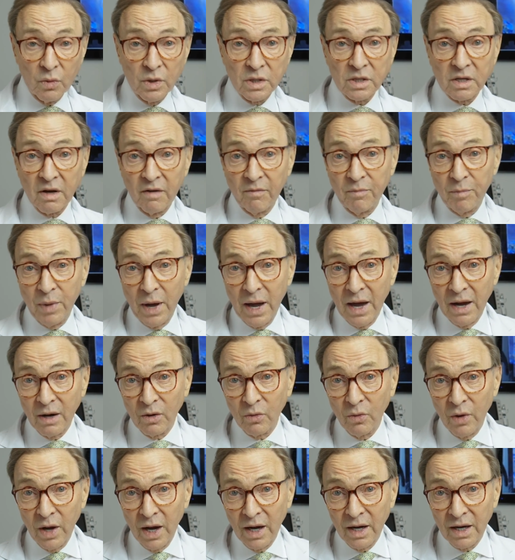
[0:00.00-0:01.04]
risk of
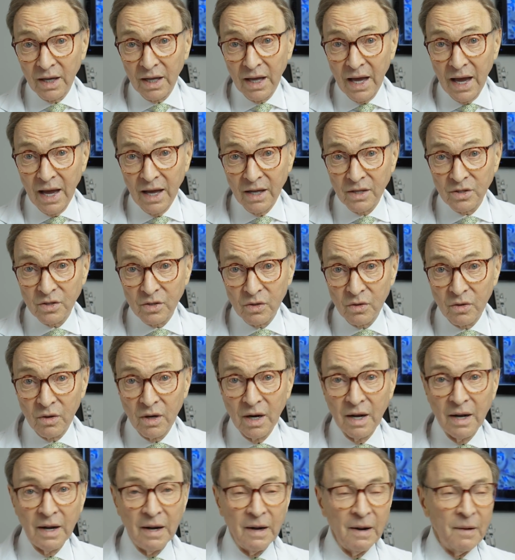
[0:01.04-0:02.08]
pancreatic
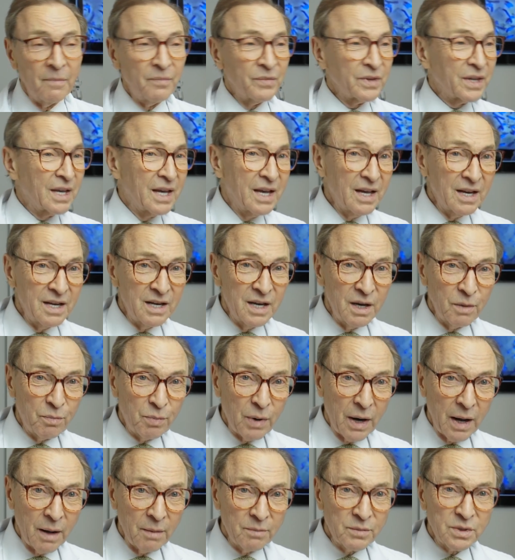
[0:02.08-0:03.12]
cancer, kidney
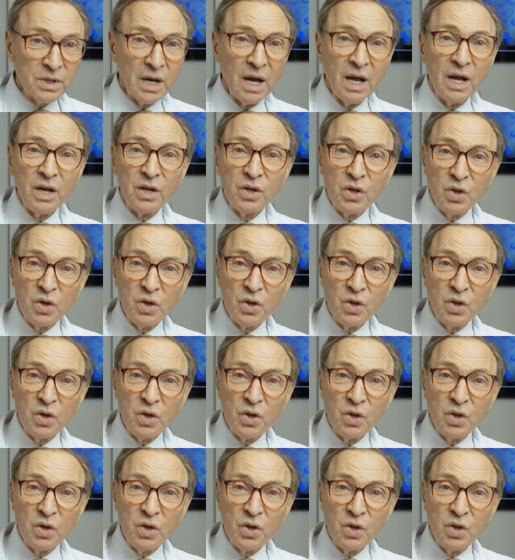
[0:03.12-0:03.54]
problems.